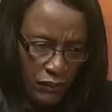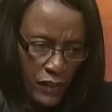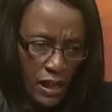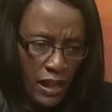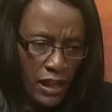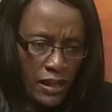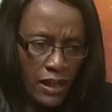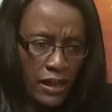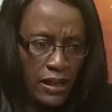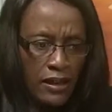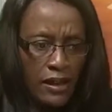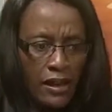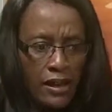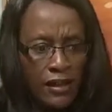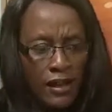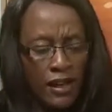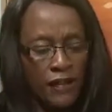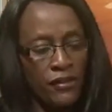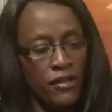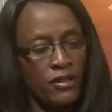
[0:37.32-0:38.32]
and
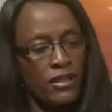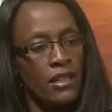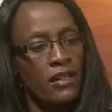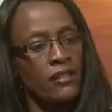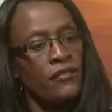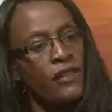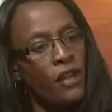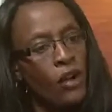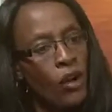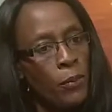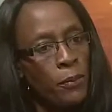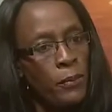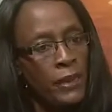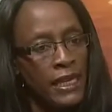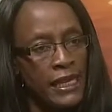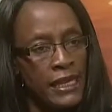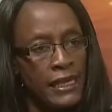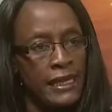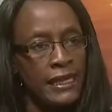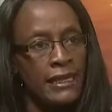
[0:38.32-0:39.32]
have yourself a
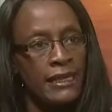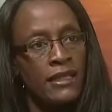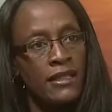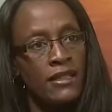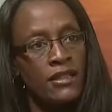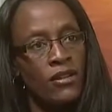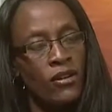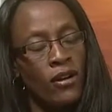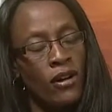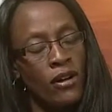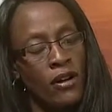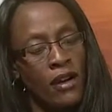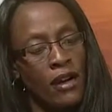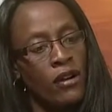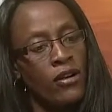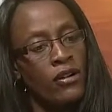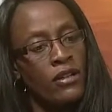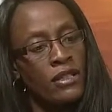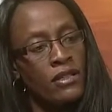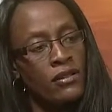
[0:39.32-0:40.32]
copy. So
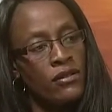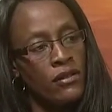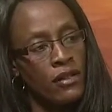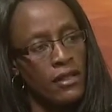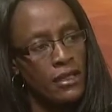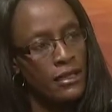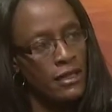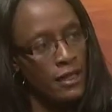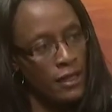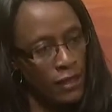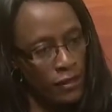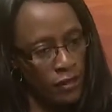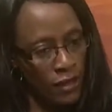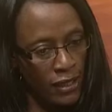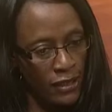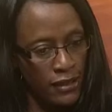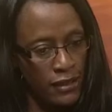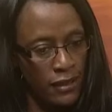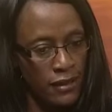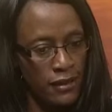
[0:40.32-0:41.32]
according to these
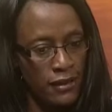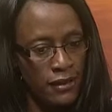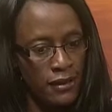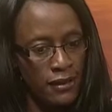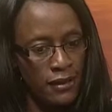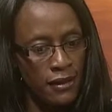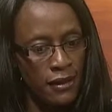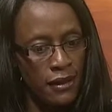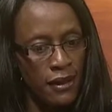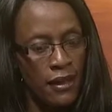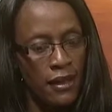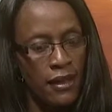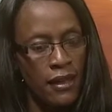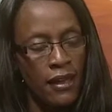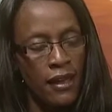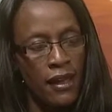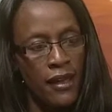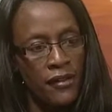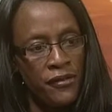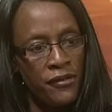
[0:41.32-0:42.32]
regulations,
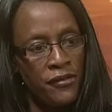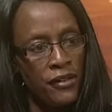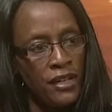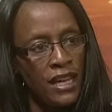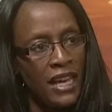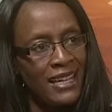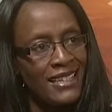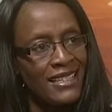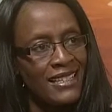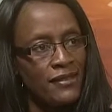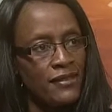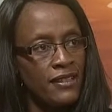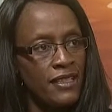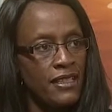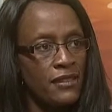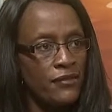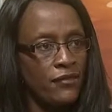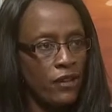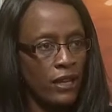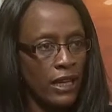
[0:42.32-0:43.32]
every
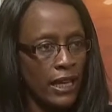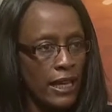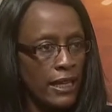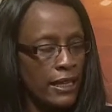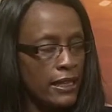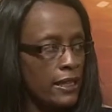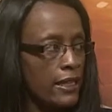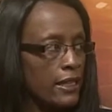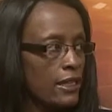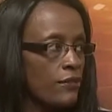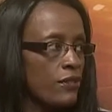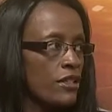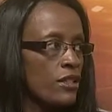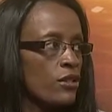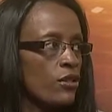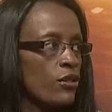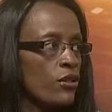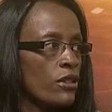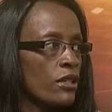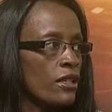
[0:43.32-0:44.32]
activity for gain in
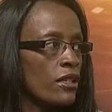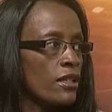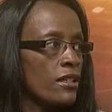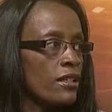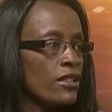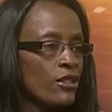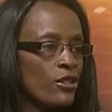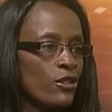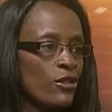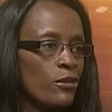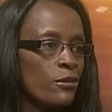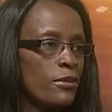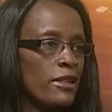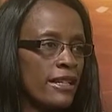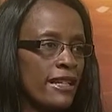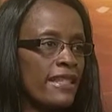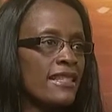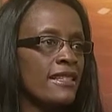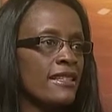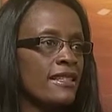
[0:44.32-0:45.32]
Windhoek should be
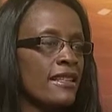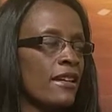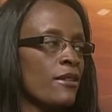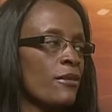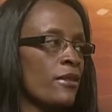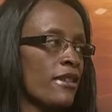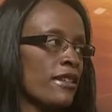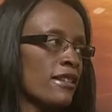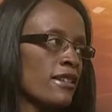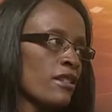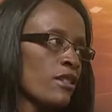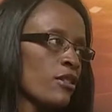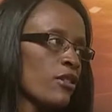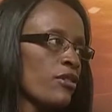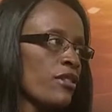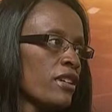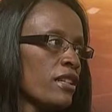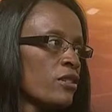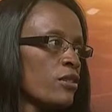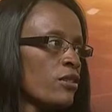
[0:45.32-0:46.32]
registered with the City of
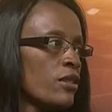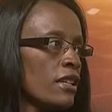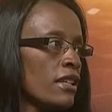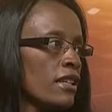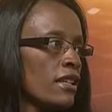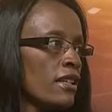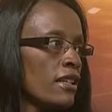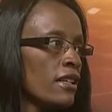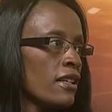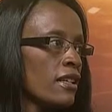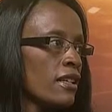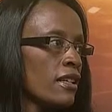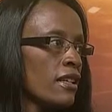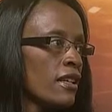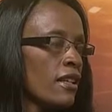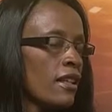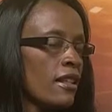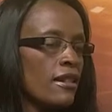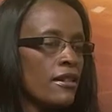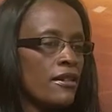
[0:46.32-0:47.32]
Windhoek.
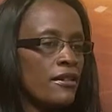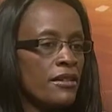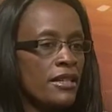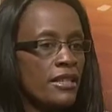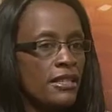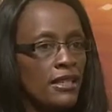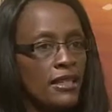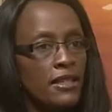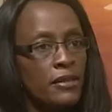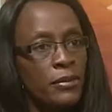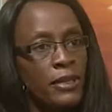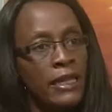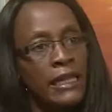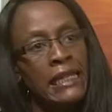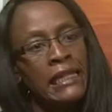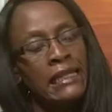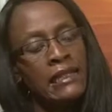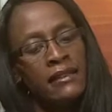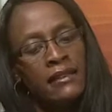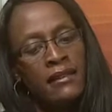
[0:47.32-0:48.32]
The reason
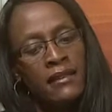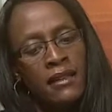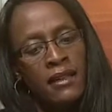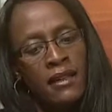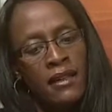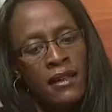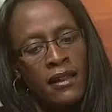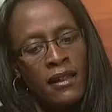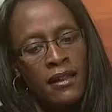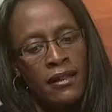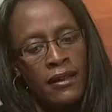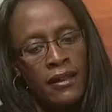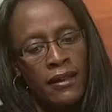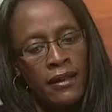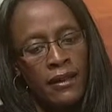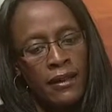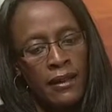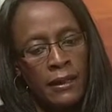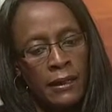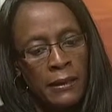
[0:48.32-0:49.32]
being that